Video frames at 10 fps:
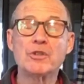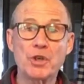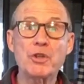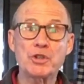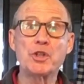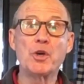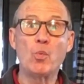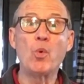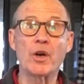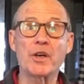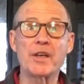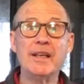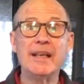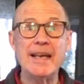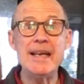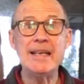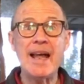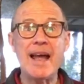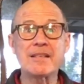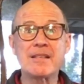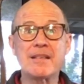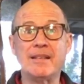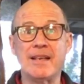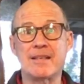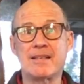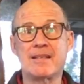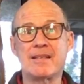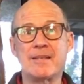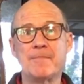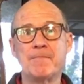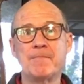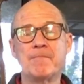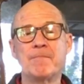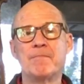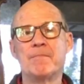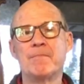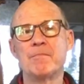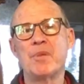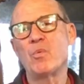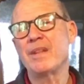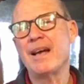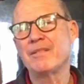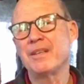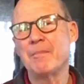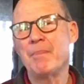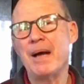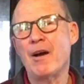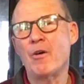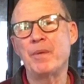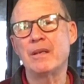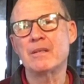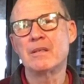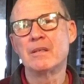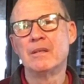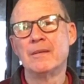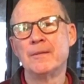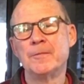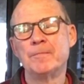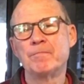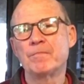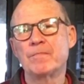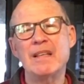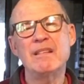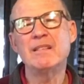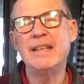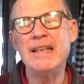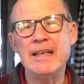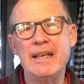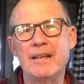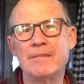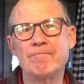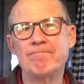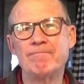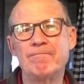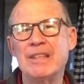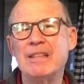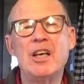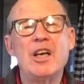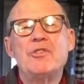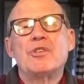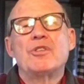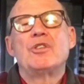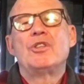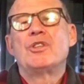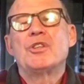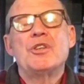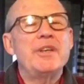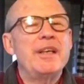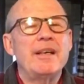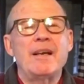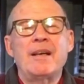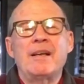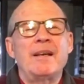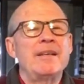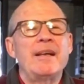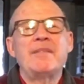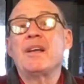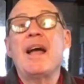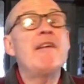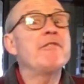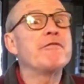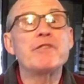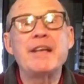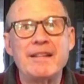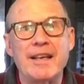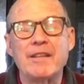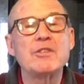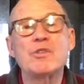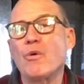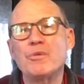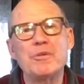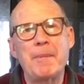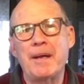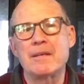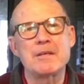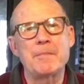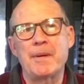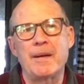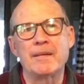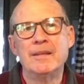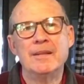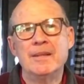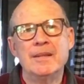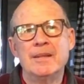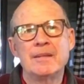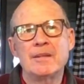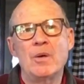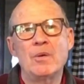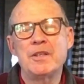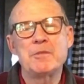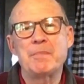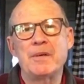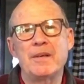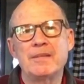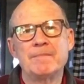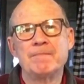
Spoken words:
church work in excellence, but without the empowerment and the leading and the undergirding and the everything, the total dependence upon the Holy Spirit.